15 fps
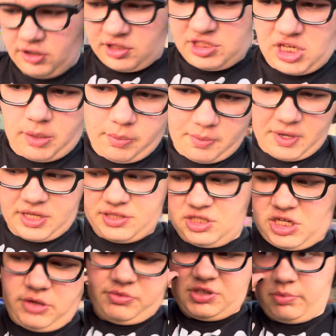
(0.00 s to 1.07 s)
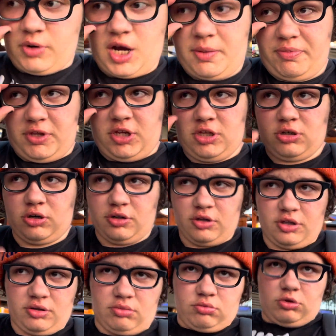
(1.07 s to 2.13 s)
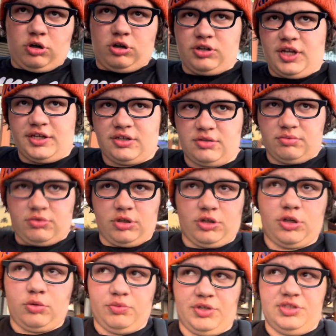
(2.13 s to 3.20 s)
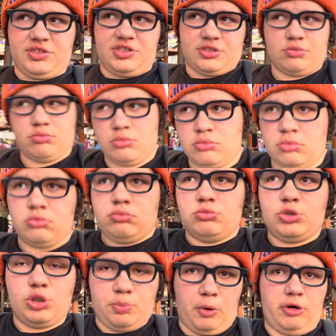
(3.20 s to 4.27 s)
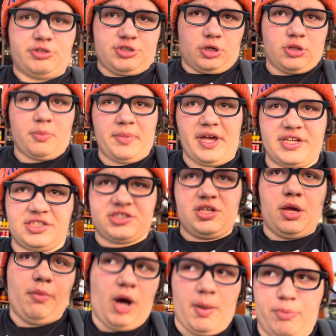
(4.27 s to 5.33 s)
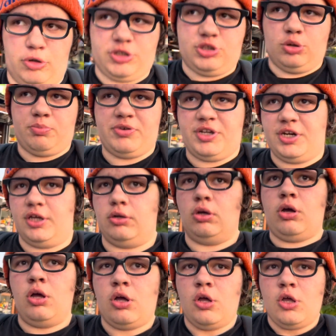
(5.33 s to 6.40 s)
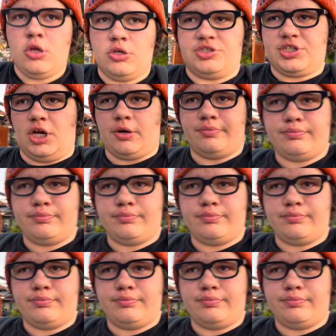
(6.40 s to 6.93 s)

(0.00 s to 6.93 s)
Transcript: the Tampa Bay teams, in my opinion, are, are like the good ones. The Bolts are the best, in my personal opinion. So,